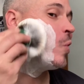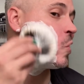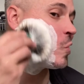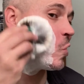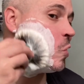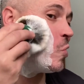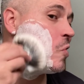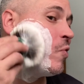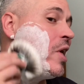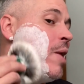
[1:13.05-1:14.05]

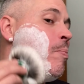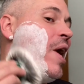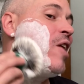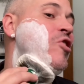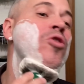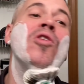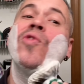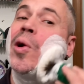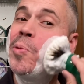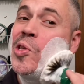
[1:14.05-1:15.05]
exclusively at Pasteur
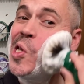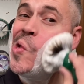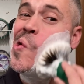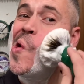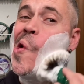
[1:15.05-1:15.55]
Pharmacy.